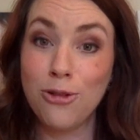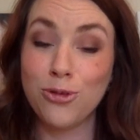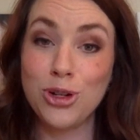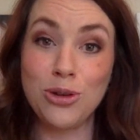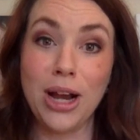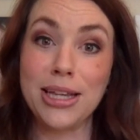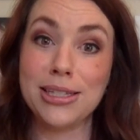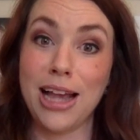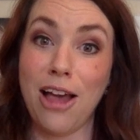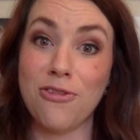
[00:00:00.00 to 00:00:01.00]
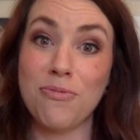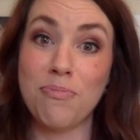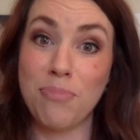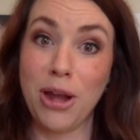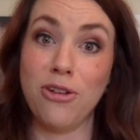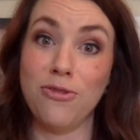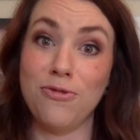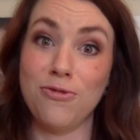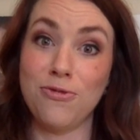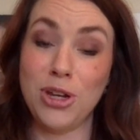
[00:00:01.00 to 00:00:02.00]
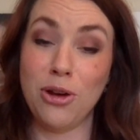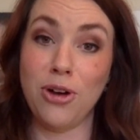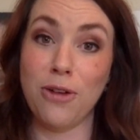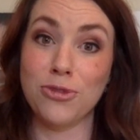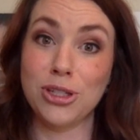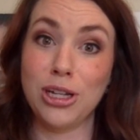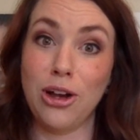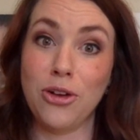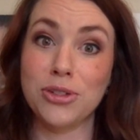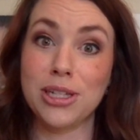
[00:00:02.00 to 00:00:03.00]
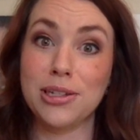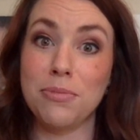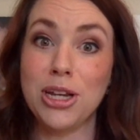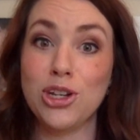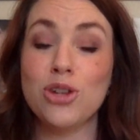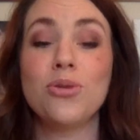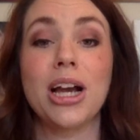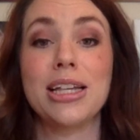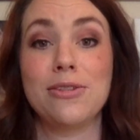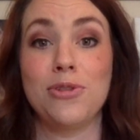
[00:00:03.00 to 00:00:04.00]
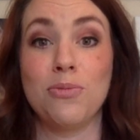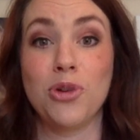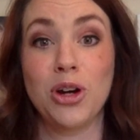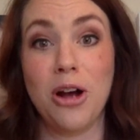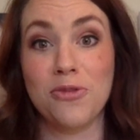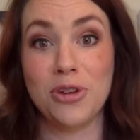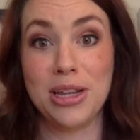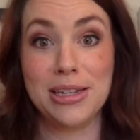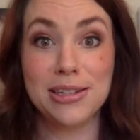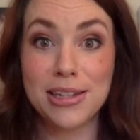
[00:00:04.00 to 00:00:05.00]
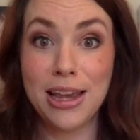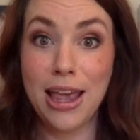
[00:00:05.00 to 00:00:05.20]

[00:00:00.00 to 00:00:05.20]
for you guys to have better video conferencing calls and to make you guys feel more confident